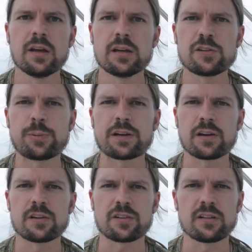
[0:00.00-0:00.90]
is
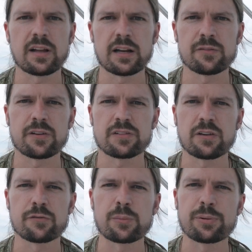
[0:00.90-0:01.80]
because a lot of us
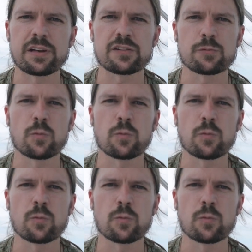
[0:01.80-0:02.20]
have replaced